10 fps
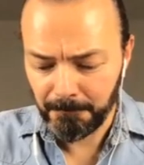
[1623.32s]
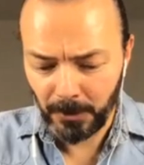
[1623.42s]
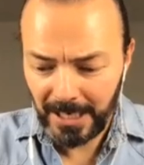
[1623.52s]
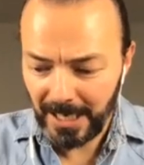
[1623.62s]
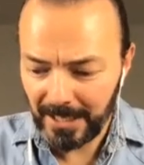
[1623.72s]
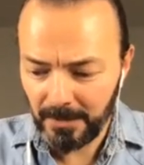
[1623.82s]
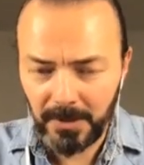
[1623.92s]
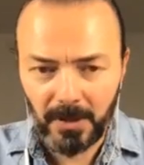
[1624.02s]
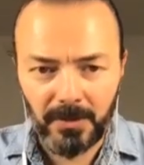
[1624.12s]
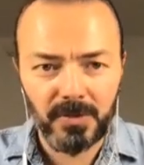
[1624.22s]
what I like
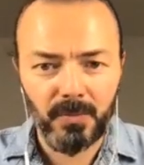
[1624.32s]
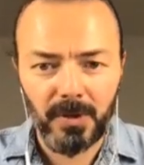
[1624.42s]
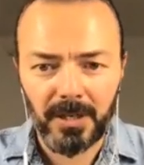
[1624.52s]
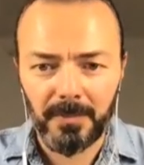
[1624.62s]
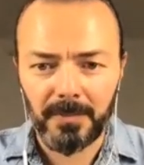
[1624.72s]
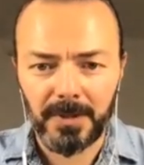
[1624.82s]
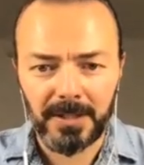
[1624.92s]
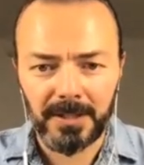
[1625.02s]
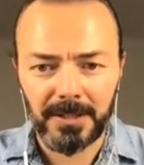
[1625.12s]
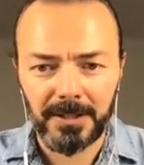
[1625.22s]
about this Wacom
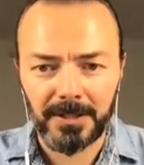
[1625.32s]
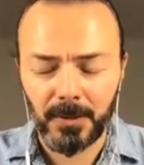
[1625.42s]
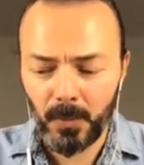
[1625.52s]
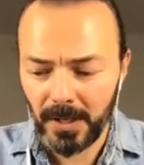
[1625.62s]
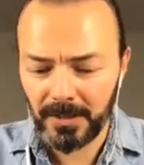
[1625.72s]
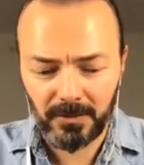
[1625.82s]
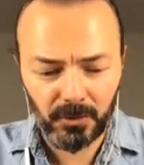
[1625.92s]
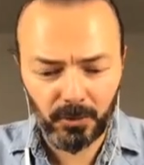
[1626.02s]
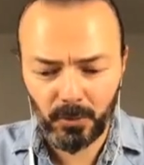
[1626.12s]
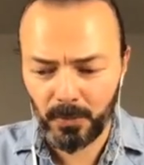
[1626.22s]
uh, 1,
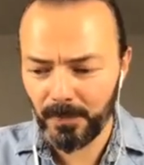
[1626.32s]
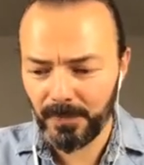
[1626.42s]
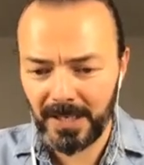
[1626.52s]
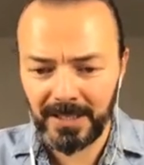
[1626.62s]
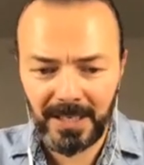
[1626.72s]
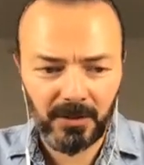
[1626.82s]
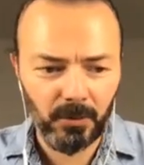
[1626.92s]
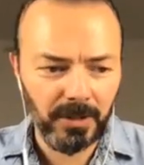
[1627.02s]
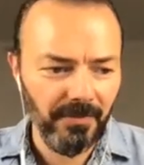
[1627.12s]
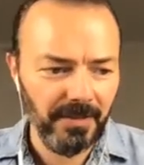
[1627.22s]
2, I, I
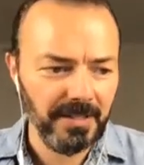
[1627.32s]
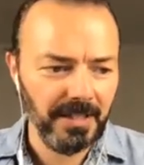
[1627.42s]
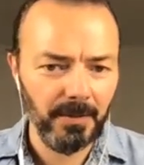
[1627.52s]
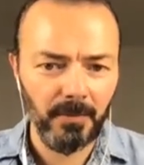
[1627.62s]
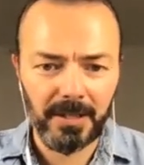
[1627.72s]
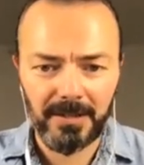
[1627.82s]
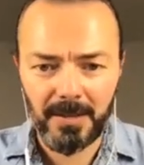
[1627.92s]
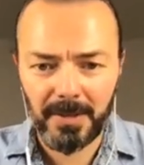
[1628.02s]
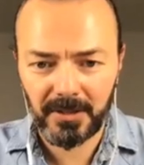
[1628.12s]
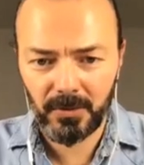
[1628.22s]
don't have this setup right here,
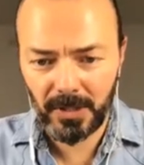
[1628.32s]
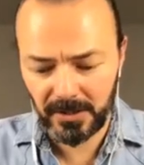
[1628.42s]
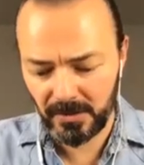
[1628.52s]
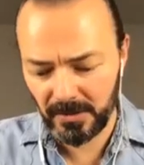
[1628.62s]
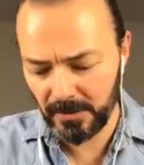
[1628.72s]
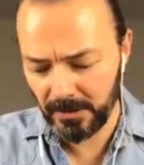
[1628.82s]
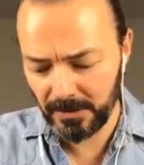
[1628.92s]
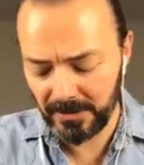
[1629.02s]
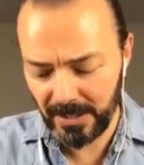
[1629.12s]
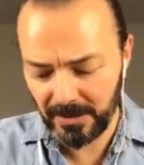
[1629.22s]
but you can
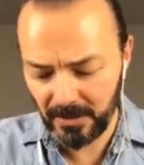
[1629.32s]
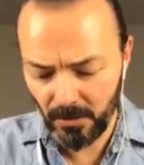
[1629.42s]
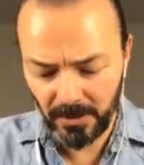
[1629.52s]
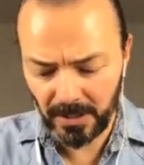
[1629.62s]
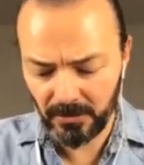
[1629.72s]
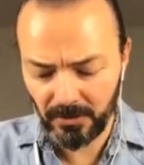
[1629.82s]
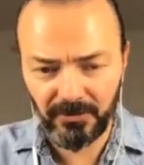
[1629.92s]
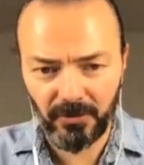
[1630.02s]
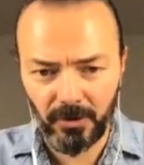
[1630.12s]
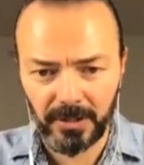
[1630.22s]
uh, take your Android
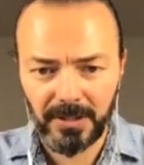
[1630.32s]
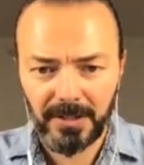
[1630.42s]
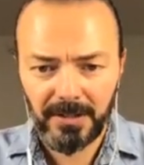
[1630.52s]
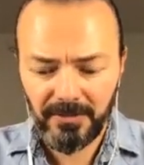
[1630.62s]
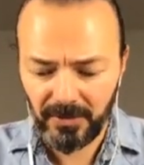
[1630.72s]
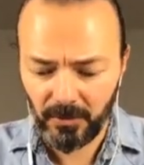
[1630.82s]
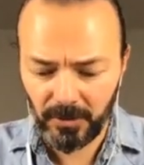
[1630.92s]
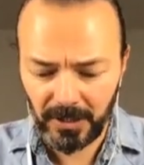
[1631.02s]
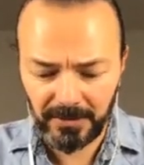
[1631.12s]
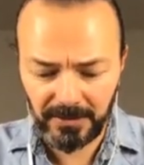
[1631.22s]
phone,
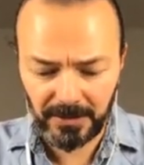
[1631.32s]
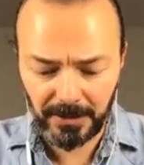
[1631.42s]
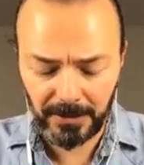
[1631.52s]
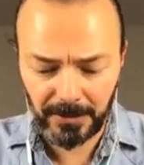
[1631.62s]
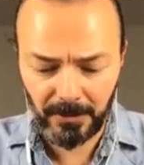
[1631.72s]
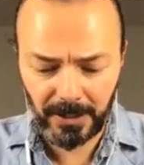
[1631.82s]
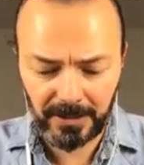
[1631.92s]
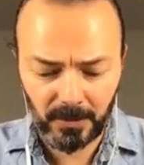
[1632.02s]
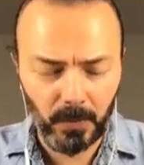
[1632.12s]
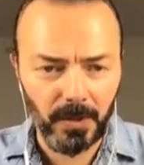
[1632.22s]
phone and uh,
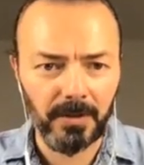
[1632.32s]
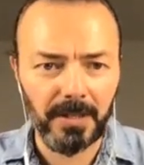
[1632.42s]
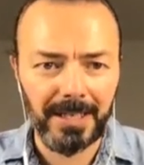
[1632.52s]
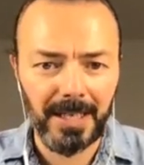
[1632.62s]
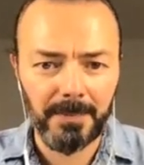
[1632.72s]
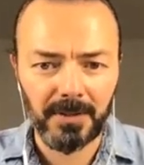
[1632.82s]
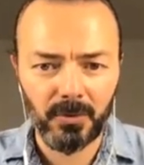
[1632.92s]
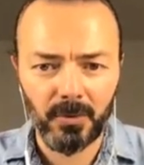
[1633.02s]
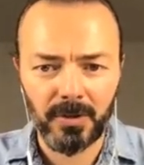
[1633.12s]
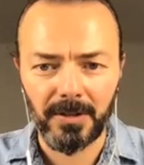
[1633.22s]
connect it with an adapter
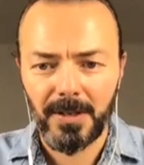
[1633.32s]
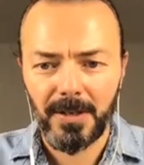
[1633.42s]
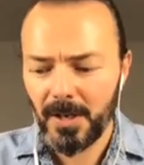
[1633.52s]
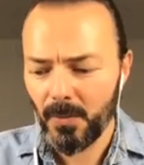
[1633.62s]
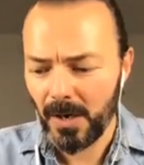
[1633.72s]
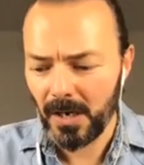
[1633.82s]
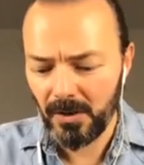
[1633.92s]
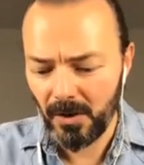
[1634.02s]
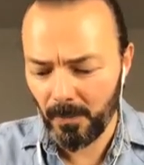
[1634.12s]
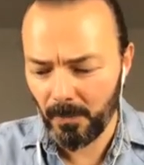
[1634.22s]
to the
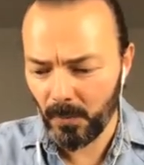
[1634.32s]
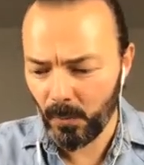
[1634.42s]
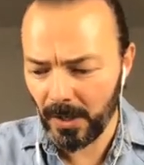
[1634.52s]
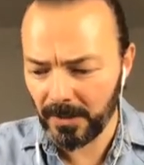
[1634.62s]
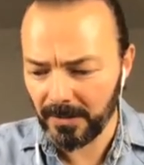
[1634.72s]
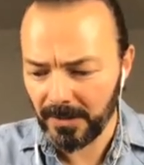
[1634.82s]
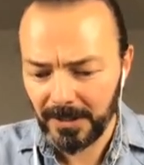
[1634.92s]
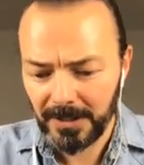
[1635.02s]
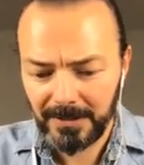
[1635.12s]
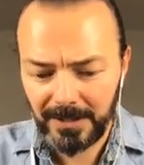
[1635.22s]
Wacom One
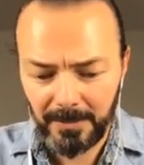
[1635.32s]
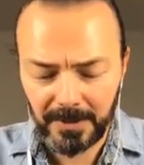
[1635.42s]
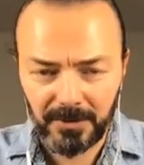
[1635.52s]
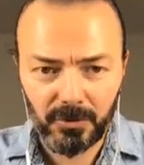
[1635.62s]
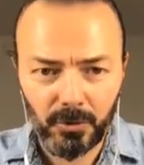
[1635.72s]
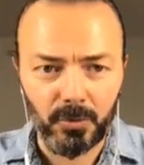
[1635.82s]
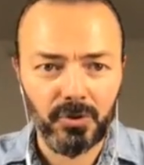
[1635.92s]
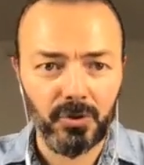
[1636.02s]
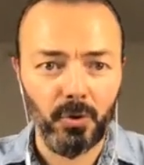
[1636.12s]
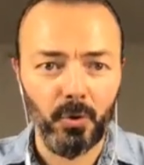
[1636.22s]
tablet too.
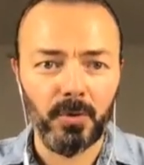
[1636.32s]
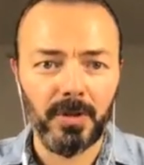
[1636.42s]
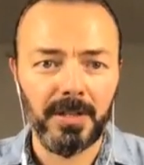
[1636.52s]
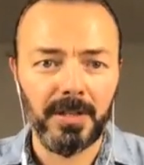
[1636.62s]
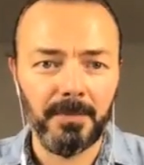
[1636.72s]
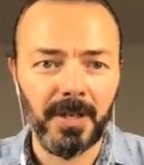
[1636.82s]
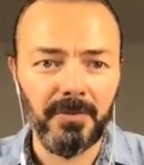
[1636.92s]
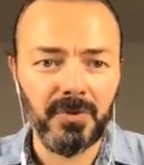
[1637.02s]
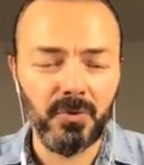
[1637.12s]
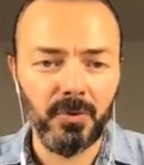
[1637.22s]
So it
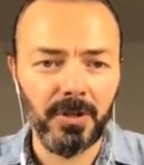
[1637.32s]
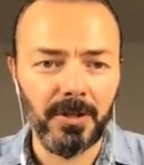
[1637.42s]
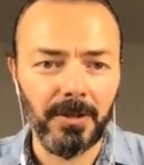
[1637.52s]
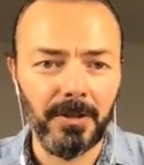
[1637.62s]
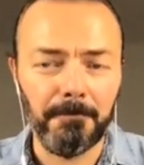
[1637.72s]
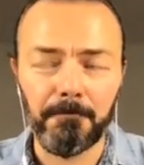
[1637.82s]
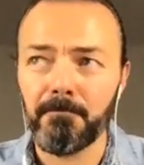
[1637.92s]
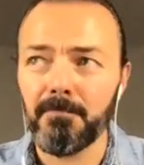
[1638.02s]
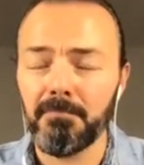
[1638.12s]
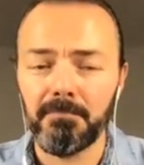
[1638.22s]
gives you
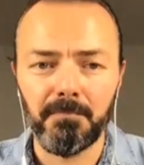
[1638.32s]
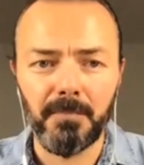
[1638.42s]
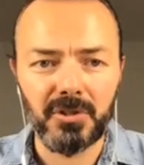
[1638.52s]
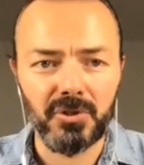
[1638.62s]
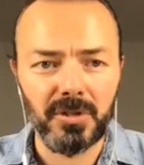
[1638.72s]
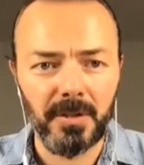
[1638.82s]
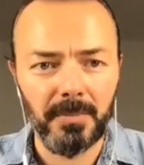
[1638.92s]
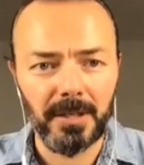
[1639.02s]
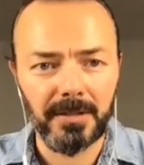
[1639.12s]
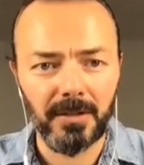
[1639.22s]
um, much the
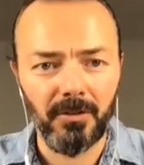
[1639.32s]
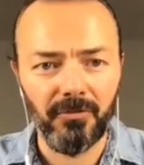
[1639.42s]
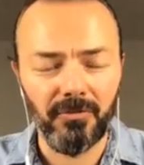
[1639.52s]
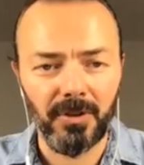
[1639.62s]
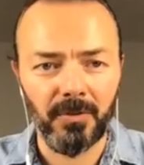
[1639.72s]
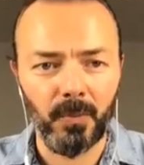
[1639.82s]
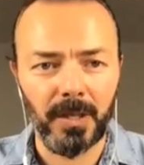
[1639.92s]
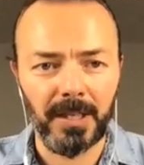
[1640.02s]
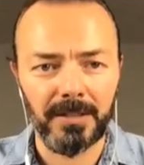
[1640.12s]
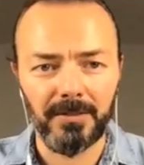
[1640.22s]
ability of, on
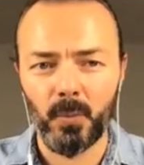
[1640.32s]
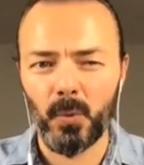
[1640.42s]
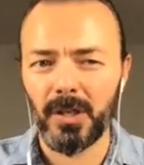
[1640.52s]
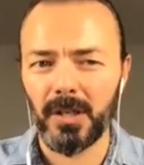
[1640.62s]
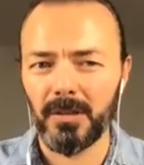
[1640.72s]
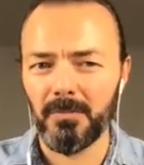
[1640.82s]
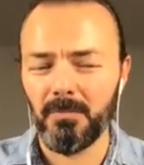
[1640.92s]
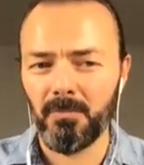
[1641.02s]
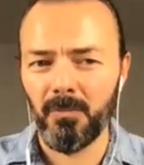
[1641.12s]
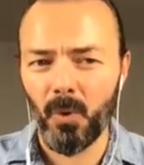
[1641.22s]
one hand, working
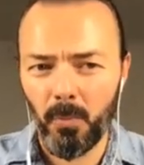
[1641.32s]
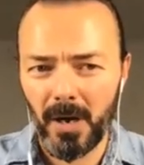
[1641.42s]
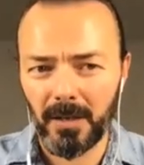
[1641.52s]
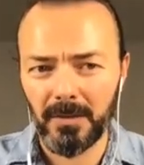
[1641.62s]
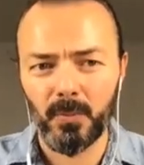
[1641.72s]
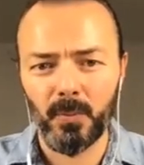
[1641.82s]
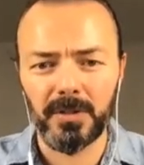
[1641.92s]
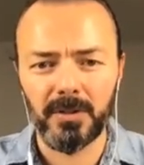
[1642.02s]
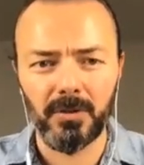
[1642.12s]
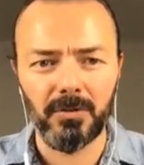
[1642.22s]
mobile when
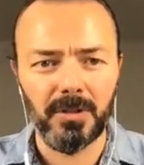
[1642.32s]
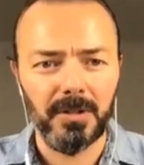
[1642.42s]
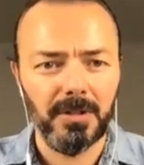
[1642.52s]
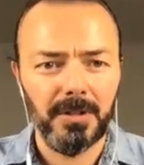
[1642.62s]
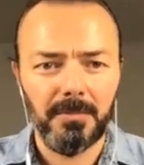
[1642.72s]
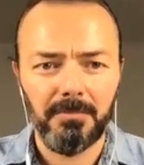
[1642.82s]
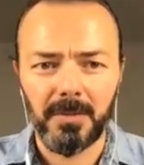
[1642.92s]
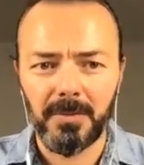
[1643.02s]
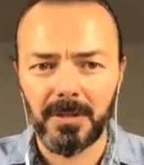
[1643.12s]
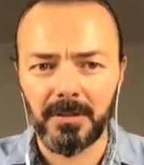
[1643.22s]
you're
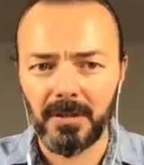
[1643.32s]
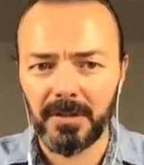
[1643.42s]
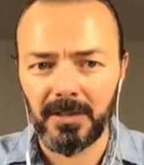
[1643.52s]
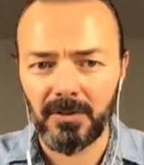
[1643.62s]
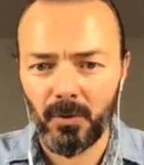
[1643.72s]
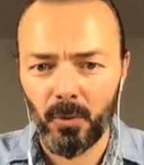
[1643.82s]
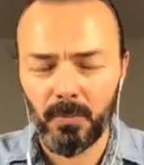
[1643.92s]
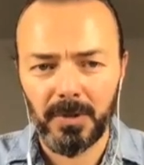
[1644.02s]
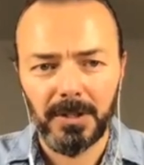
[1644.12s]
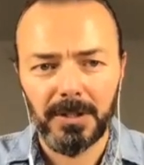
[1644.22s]
maybe not at
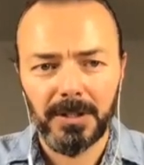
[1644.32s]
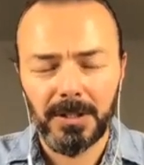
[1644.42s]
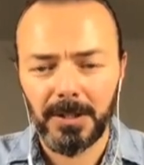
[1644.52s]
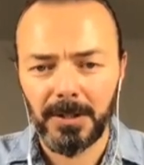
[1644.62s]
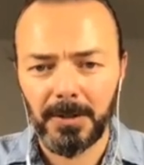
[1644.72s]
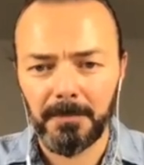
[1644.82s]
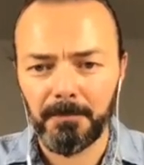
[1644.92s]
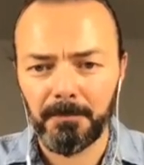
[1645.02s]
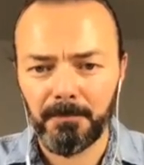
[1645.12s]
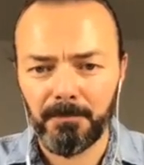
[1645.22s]
home,
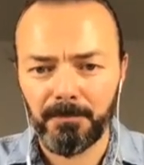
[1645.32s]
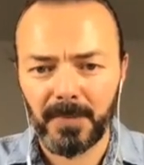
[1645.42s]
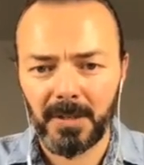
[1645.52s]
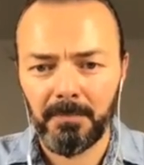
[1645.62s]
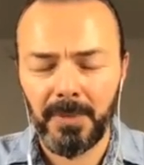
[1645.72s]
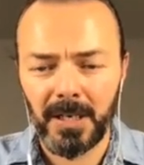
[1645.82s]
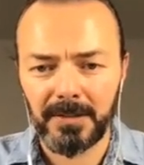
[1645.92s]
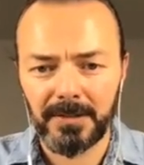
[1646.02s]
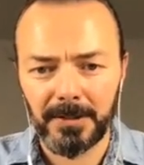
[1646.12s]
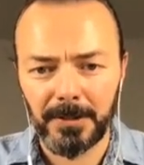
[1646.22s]
um,
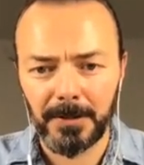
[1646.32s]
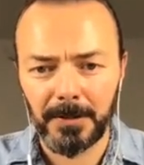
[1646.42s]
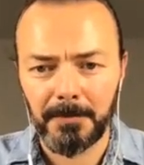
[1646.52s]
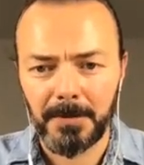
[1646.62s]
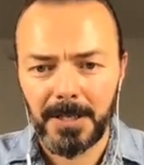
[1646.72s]
but uh,